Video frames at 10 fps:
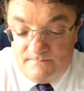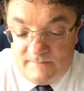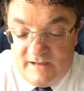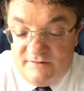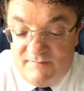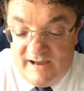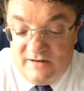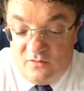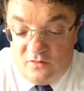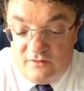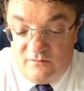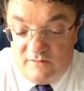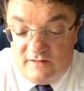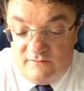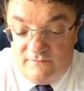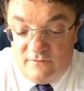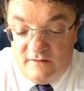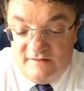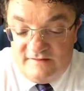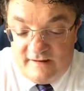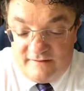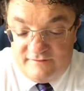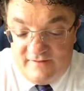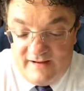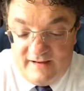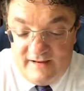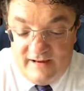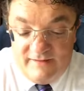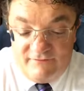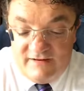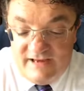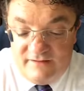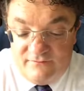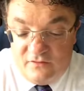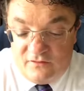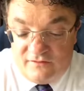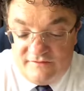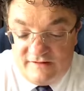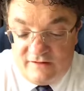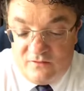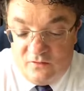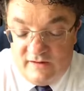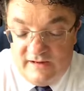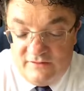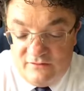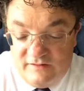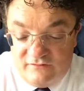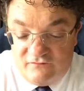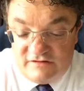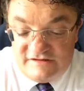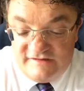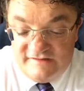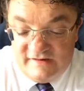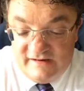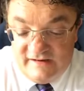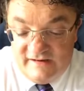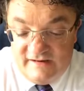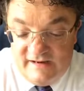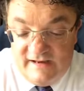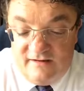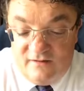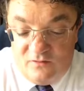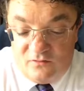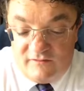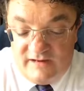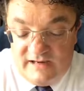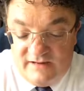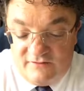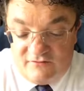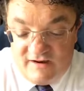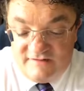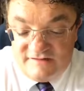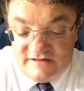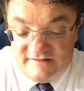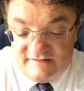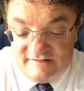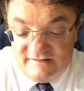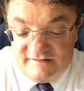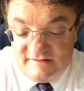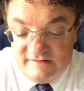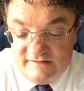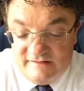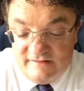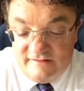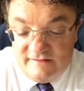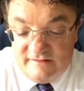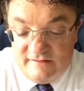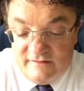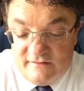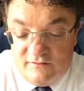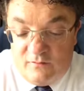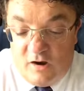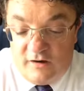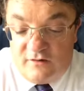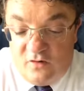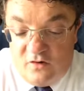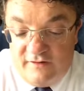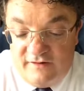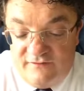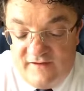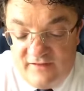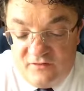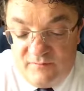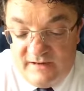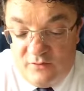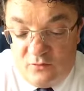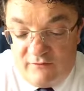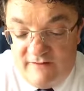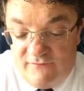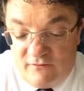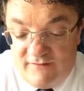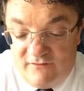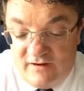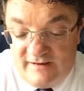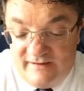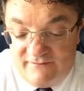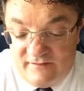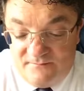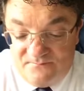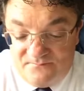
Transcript: And my God will fully satisfy every need of yours according to his riches in glory in Christ Jesus. To our God and Father be glory forever and ever.